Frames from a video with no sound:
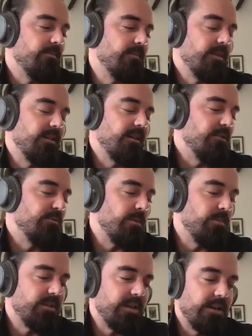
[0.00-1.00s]
I think I
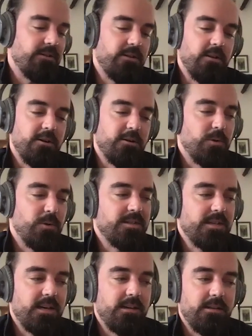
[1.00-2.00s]
remember Darren Clark once
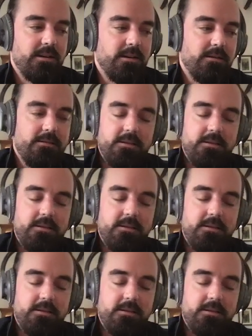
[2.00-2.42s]
saying that,